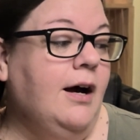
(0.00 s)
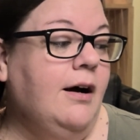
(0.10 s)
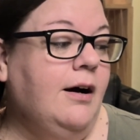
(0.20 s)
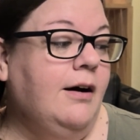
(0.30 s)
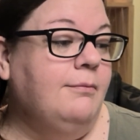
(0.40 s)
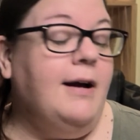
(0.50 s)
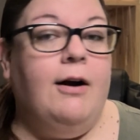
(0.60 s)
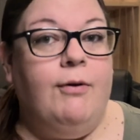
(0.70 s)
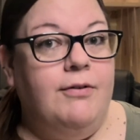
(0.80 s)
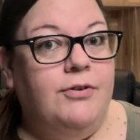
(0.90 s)

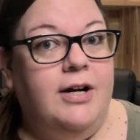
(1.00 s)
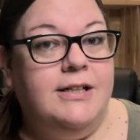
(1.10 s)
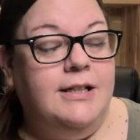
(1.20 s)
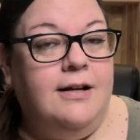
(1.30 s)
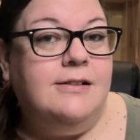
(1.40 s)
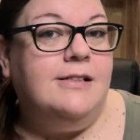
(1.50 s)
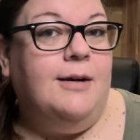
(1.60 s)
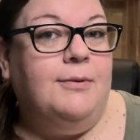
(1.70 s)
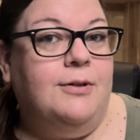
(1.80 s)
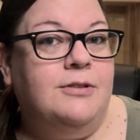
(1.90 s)
however, I did not
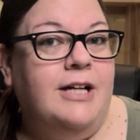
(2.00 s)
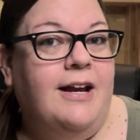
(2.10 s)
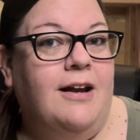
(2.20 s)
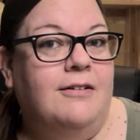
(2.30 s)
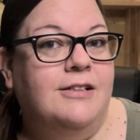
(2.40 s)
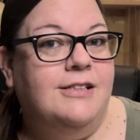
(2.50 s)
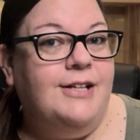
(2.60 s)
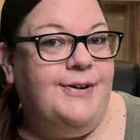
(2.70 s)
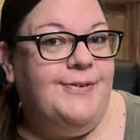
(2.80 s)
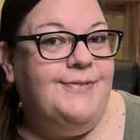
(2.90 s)
stop crocheting.
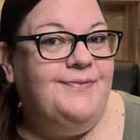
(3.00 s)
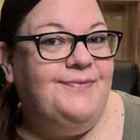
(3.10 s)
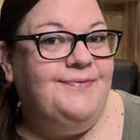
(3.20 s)
So,